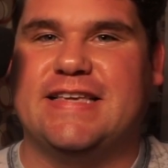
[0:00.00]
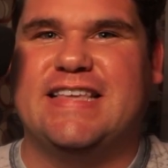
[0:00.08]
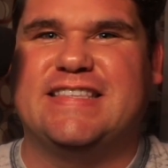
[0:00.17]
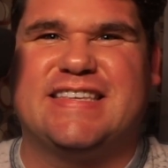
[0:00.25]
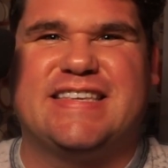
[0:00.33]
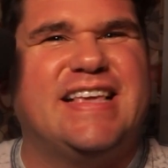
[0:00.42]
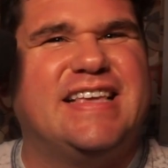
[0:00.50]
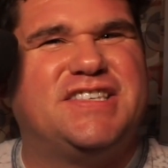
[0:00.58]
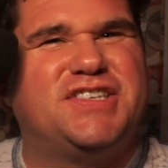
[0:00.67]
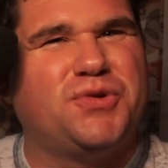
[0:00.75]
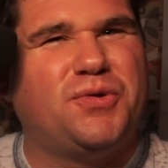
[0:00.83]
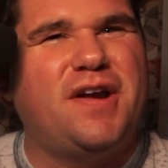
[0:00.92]
It's
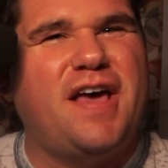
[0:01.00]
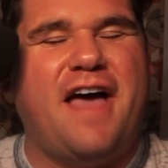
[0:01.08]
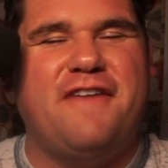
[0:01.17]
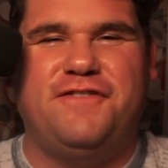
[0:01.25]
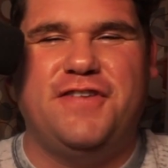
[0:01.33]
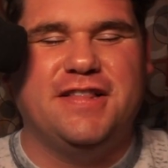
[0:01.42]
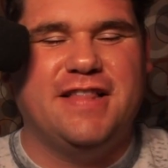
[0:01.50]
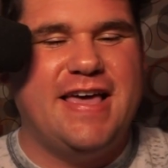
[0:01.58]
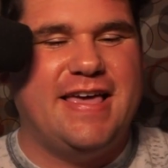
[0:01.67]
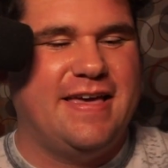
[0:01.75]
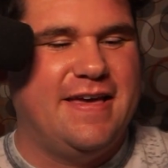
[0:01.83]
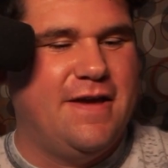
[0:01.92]
sort of, I feel like